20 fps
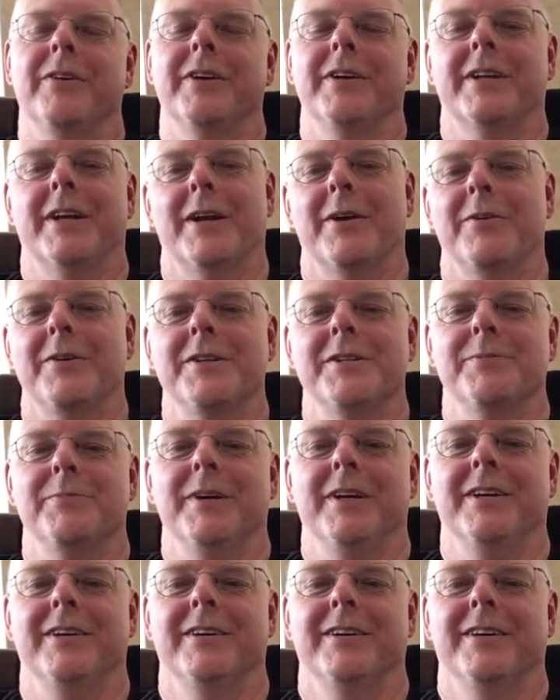it carries
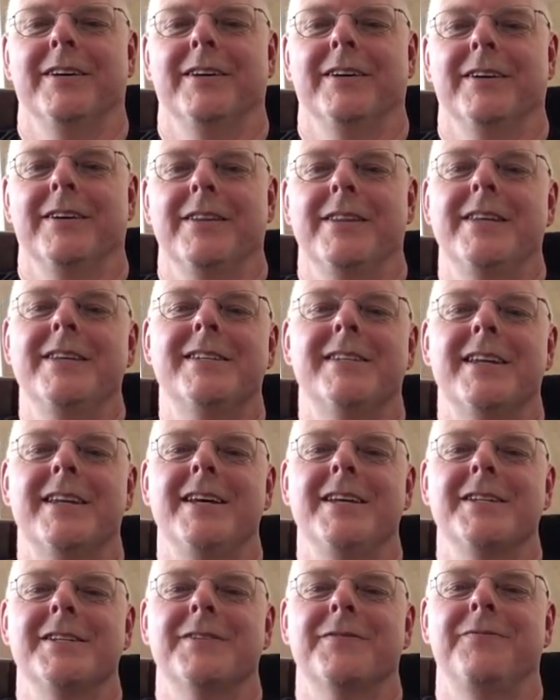me. This
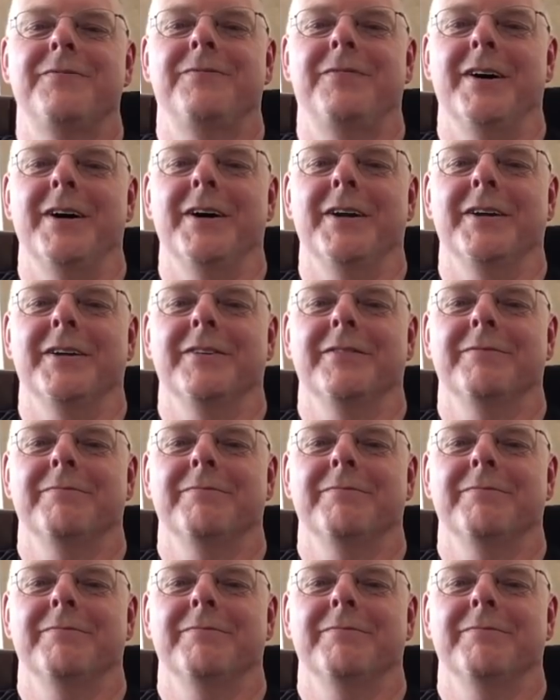is fun.